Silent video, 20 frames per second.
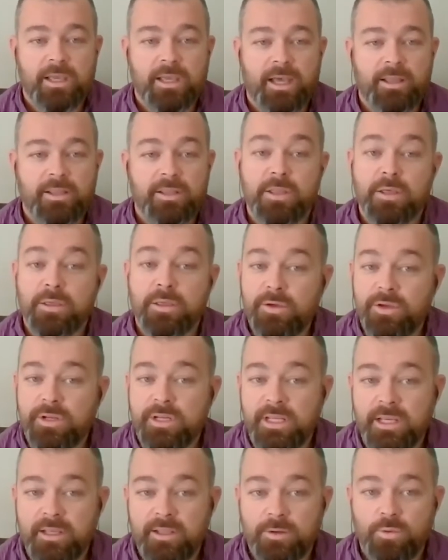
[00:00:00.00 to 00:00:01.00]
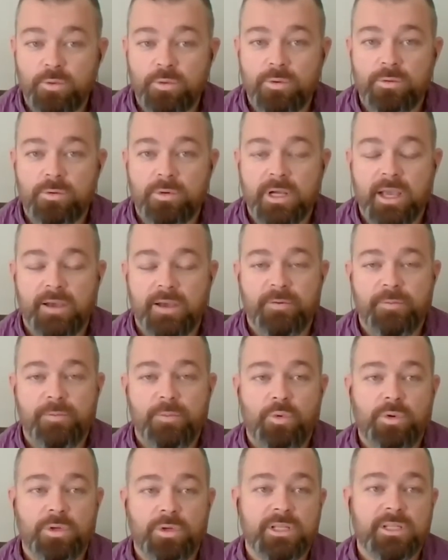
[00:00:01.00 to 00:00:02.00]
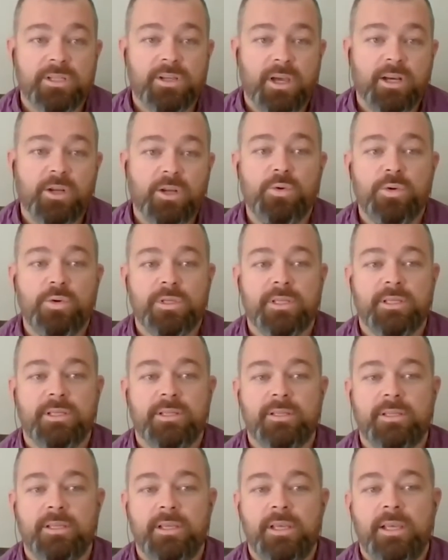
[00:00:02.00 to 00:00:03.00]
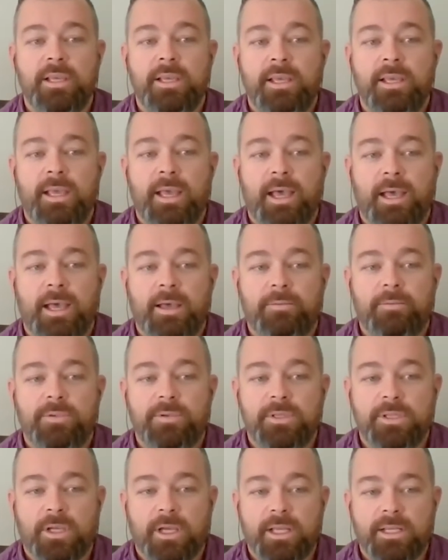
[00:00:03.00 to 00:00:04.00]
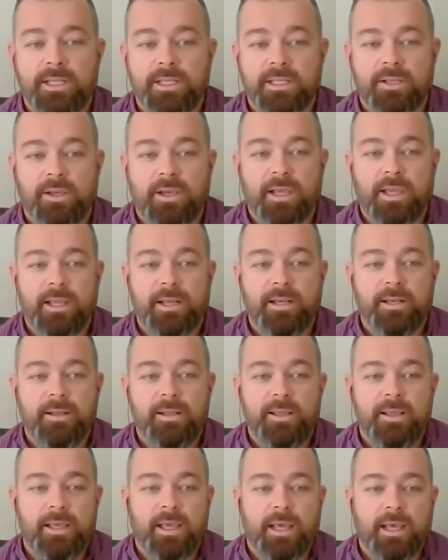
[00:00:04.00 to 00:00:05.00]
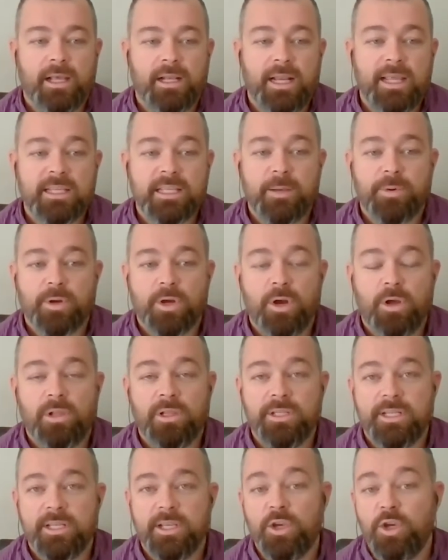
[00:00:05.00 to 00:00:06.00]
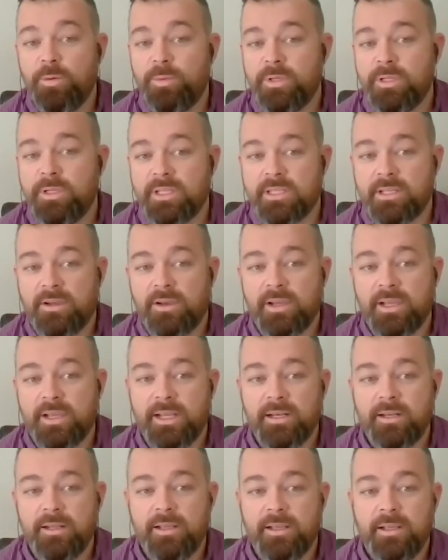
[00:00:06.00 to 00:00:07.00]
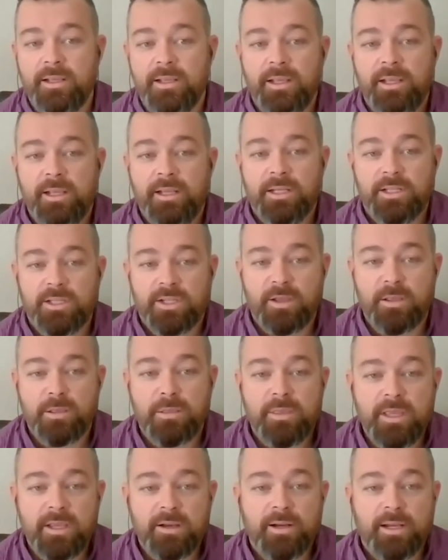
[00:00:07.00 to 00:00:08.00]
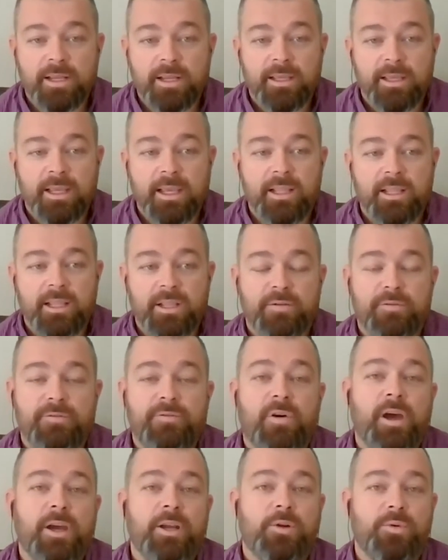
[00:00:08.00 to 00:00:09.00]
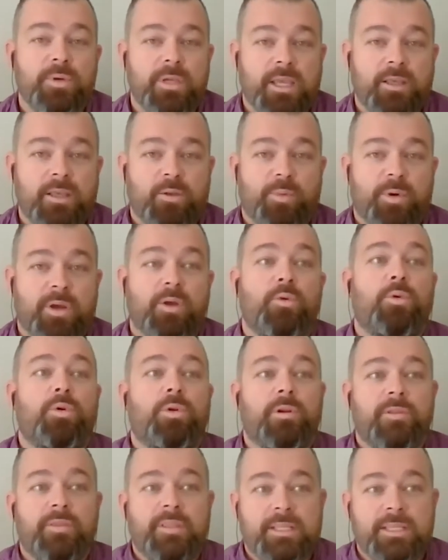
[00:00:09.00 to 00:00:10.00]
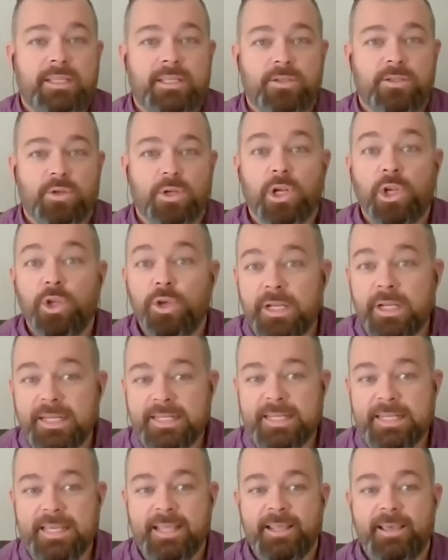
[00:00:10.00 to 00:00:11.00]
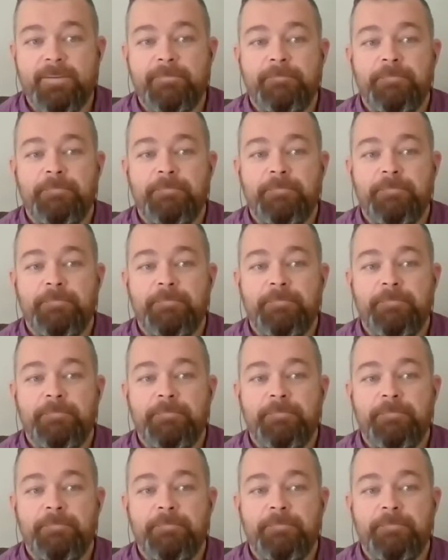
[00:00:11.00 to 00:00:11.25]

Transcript: Then the third year, they will cover more design courses, site design, landscape ecology, urban design, design theory. And then the final year, they'll bring all of this sort of learning together